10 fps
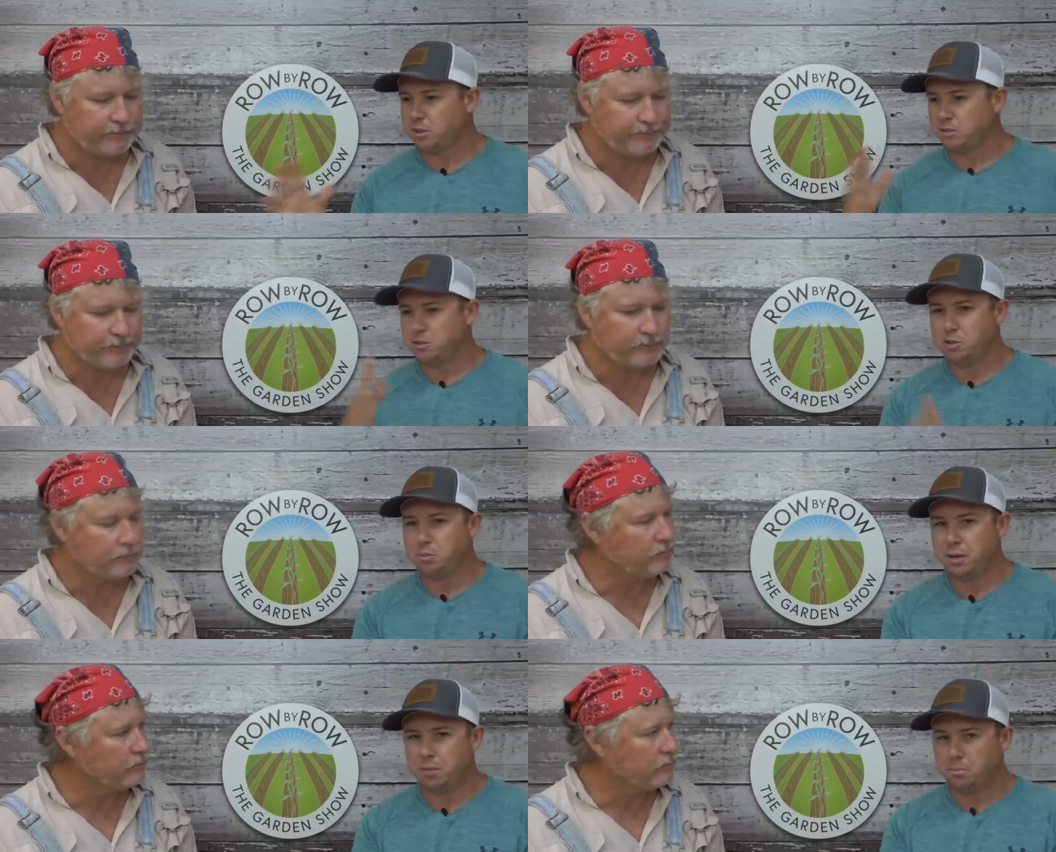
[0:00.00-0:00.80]
Speaker 1: months, so you
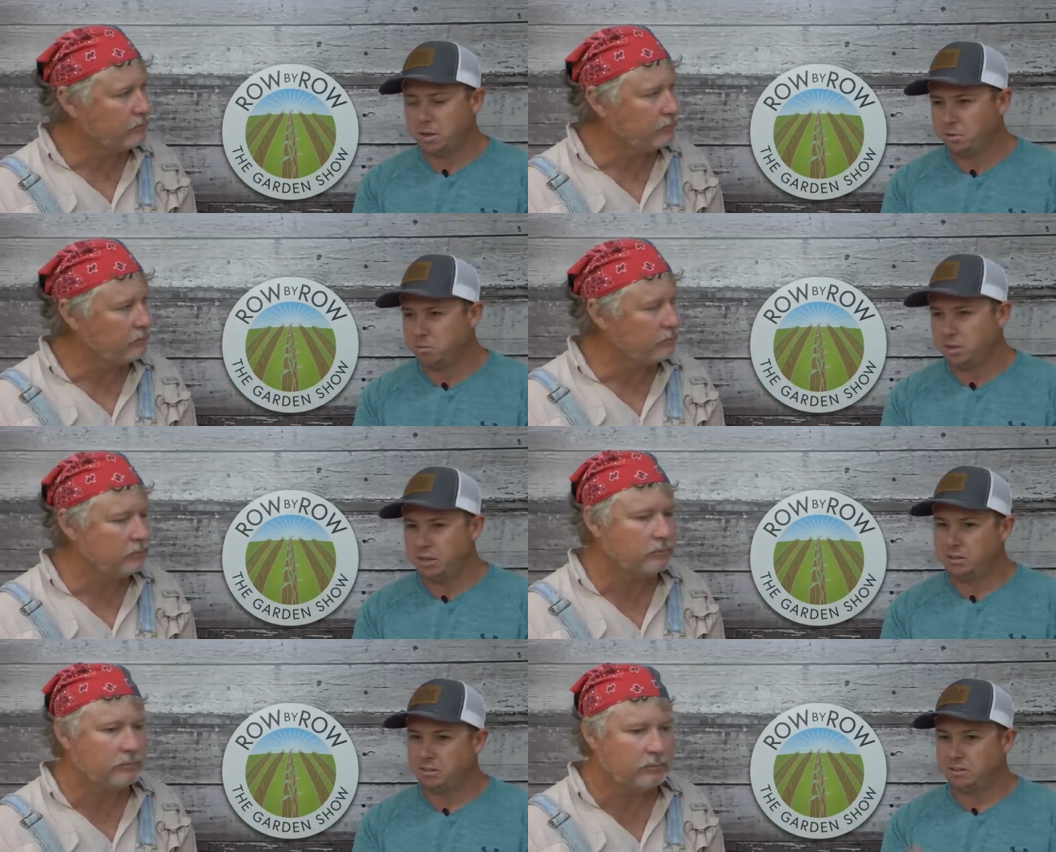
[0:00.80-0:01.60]
plant
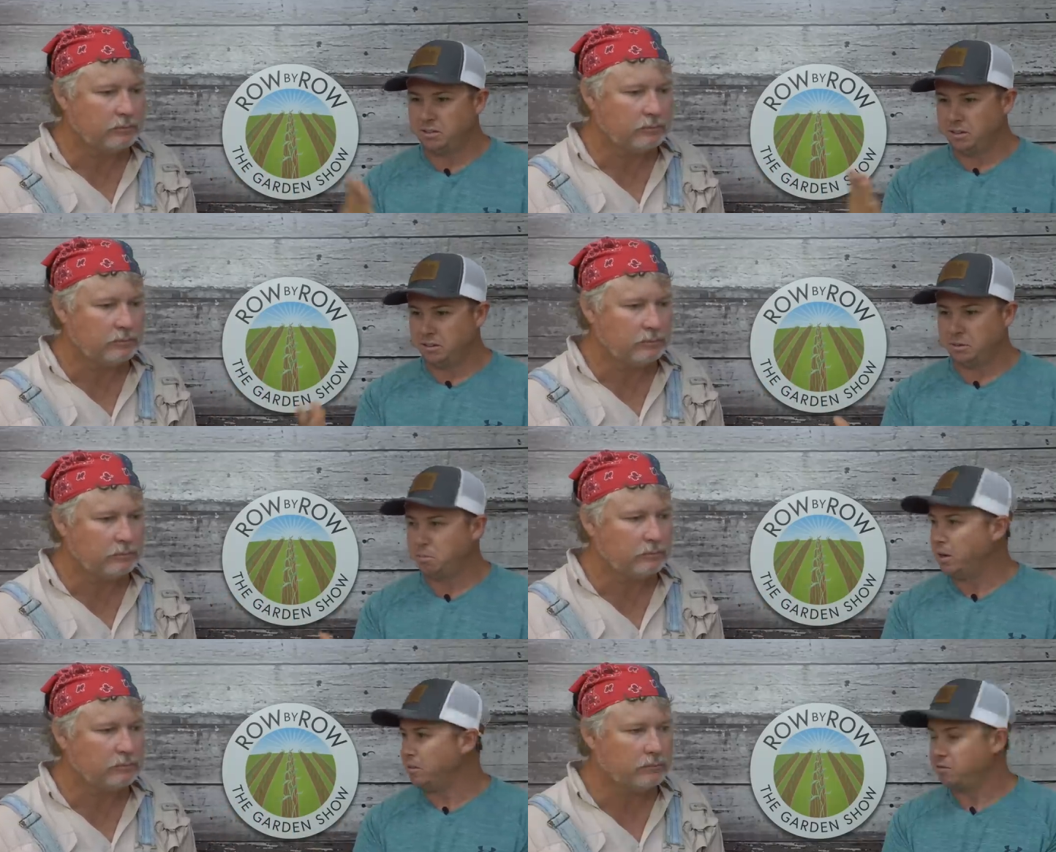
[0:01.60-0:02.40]
buckwheat. A
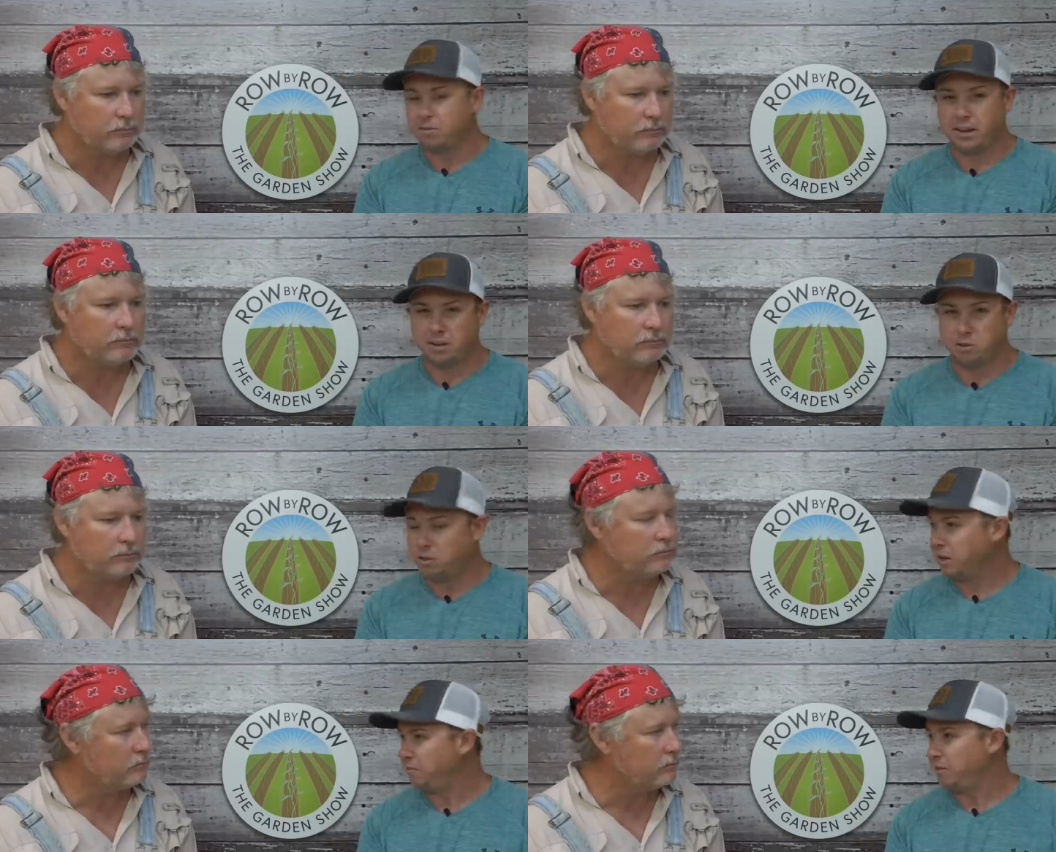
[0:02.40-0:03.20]
month from now,
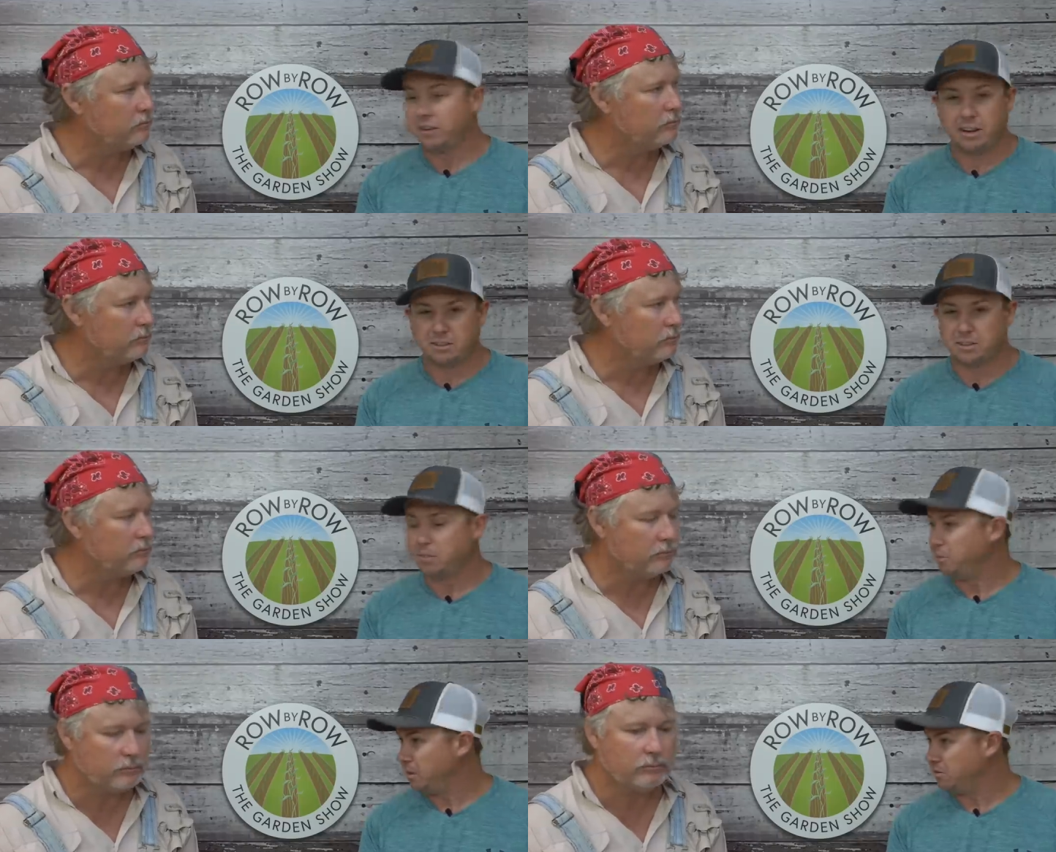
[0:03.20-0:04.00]
you got to figure out
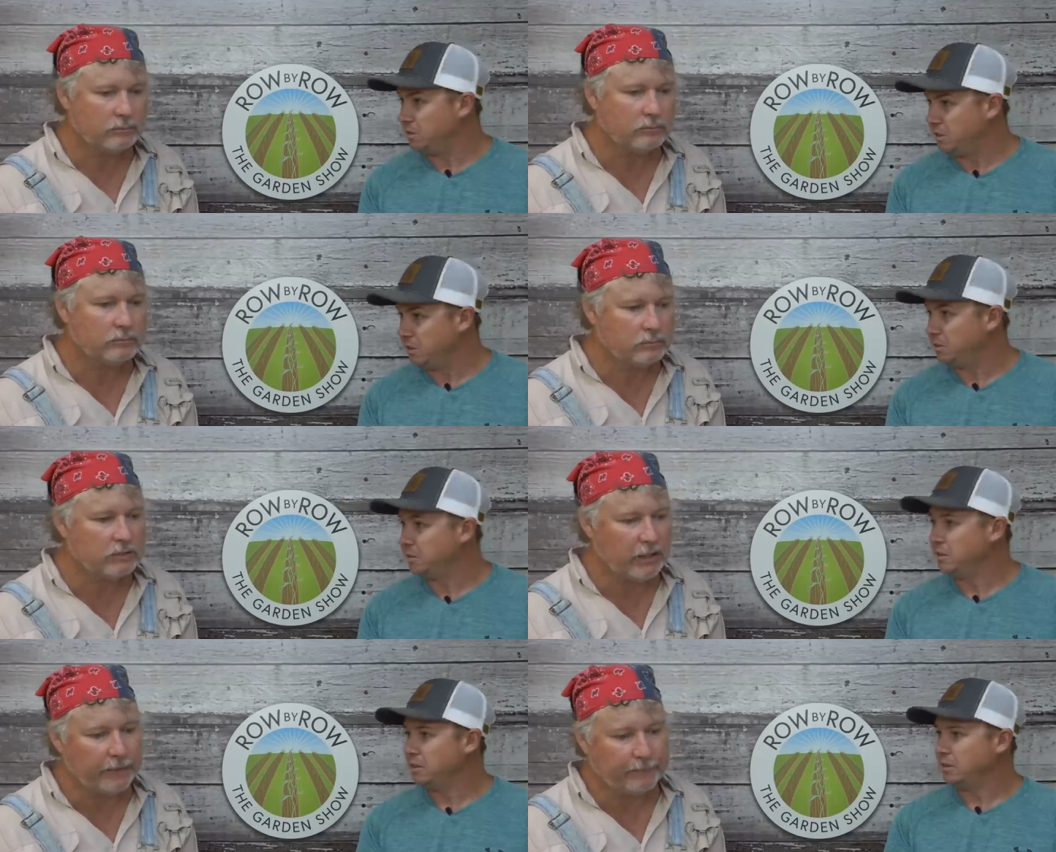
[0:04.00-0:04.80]
something else to do.
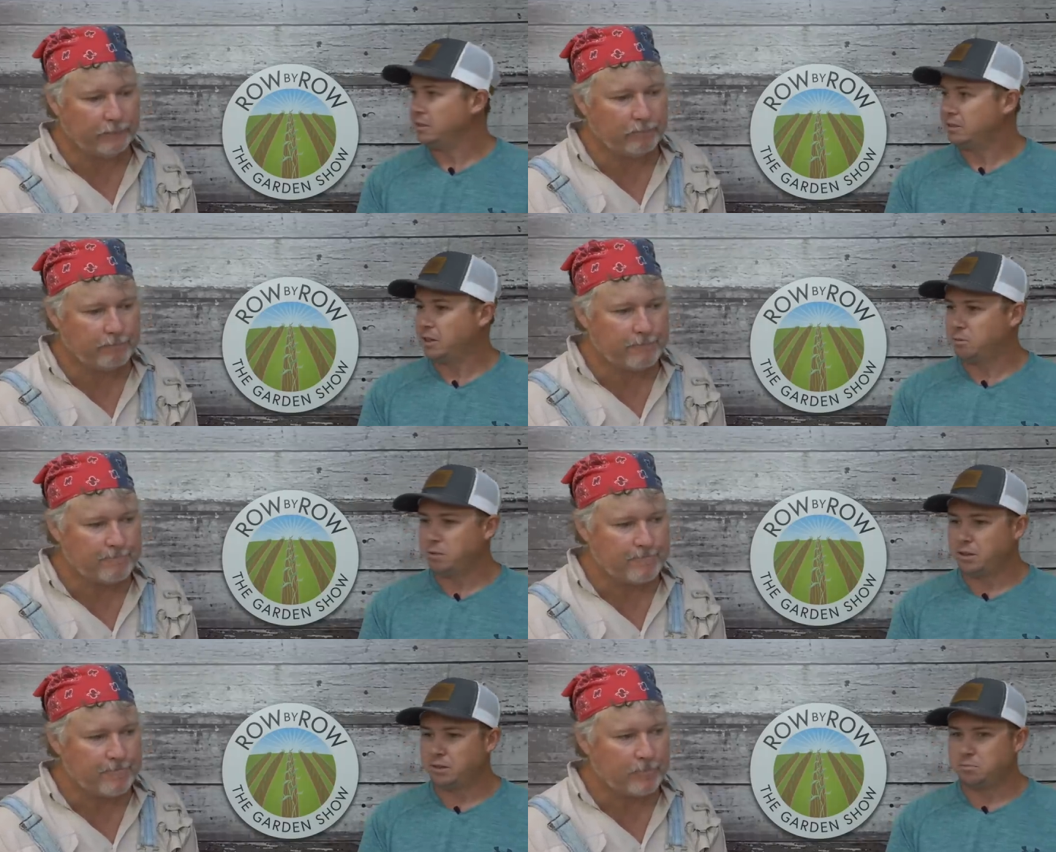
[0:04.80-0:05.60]
Yeah.
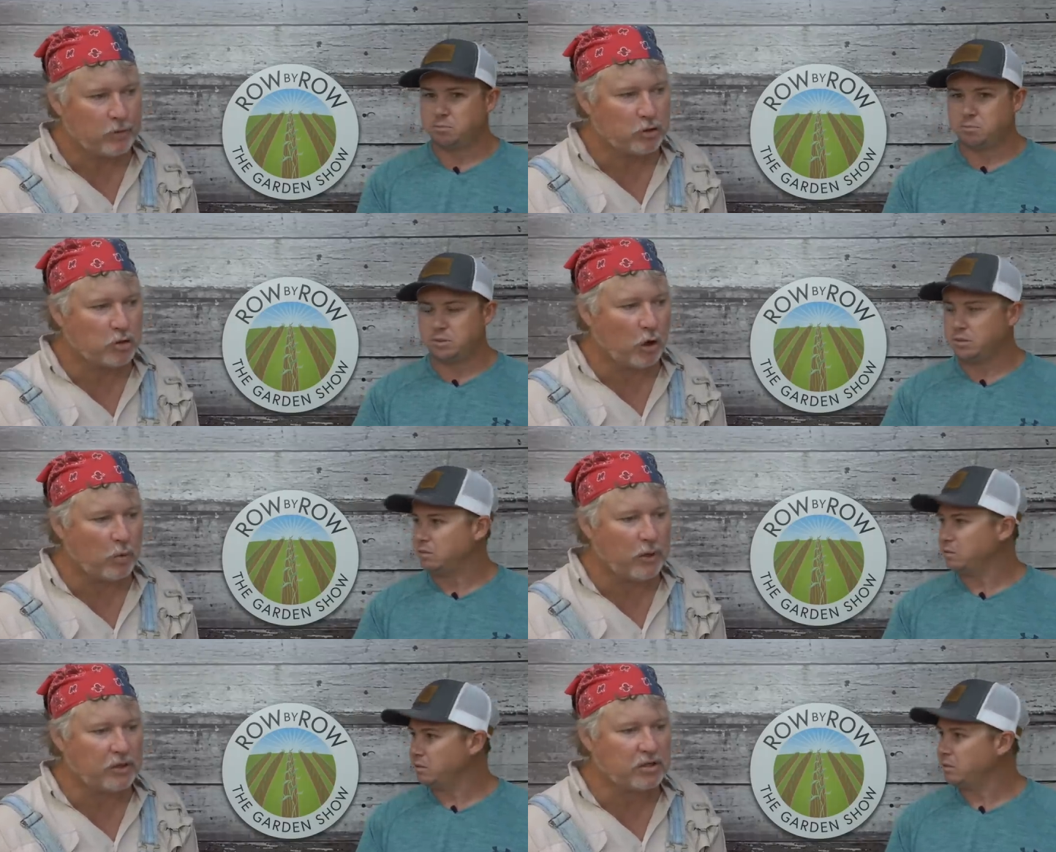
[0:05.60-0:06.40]
So uh,
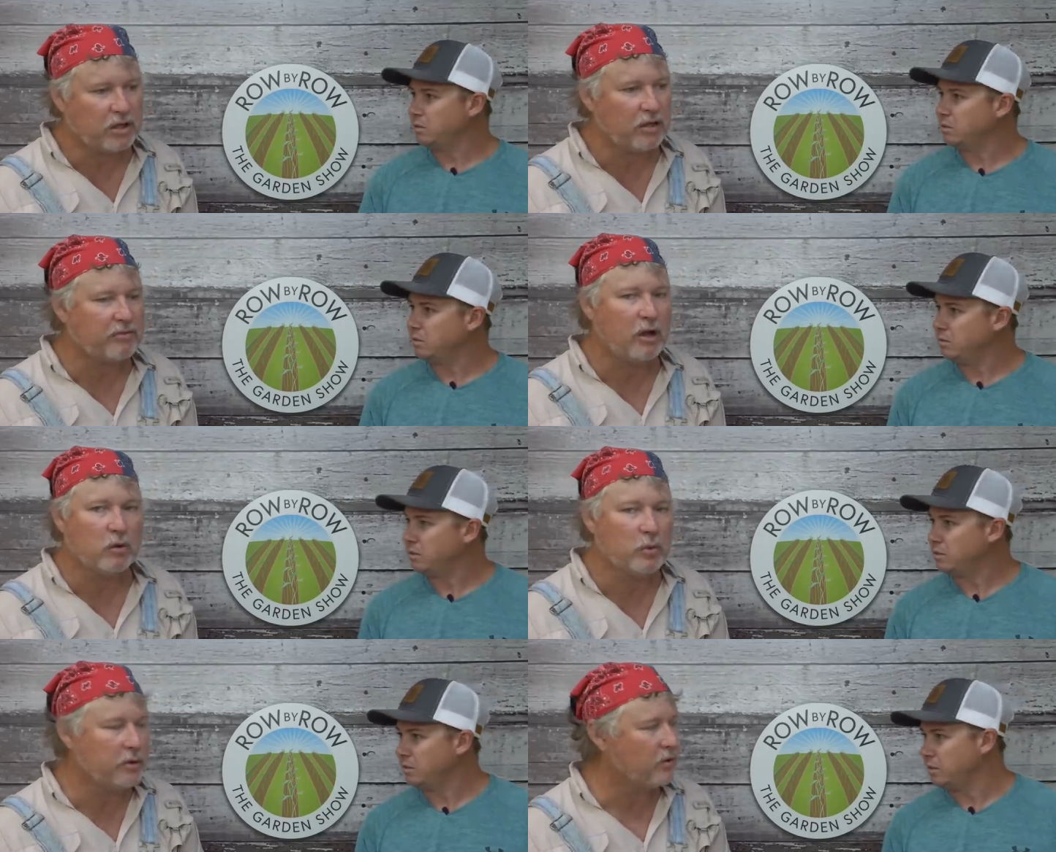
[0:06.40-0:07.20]
Speaker 2: short window stuff,
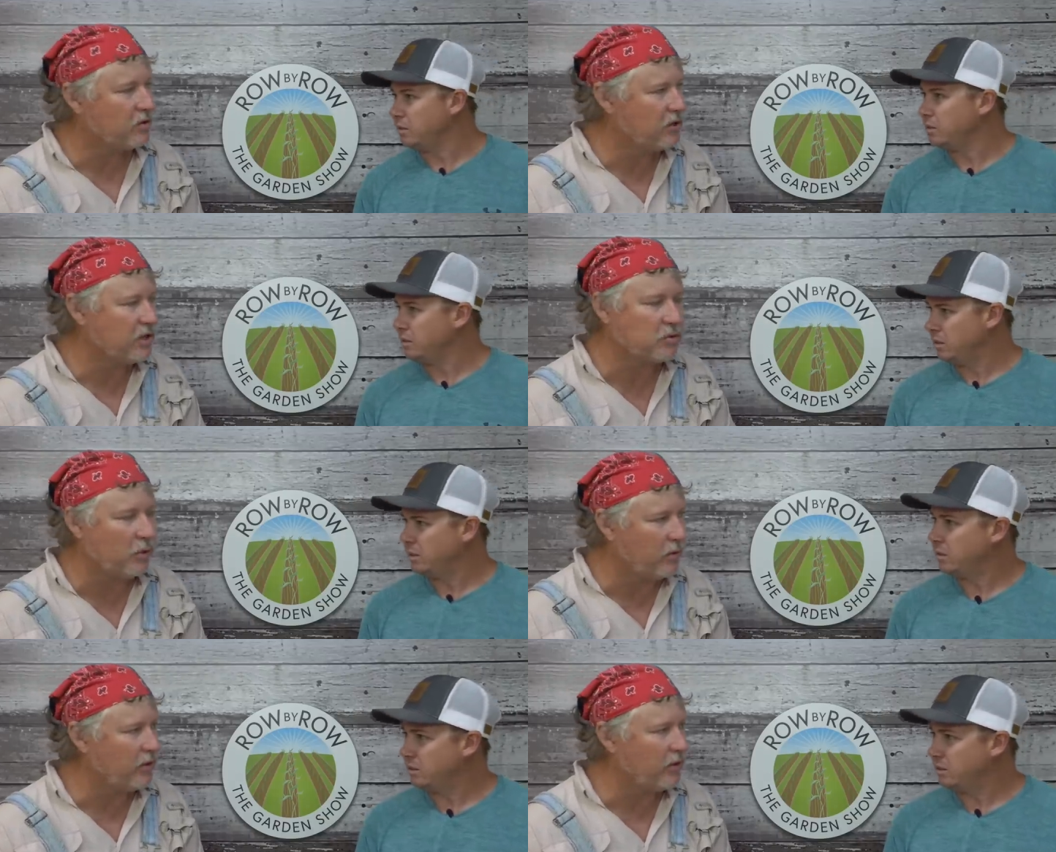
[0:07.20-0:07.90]
long window. That's the way to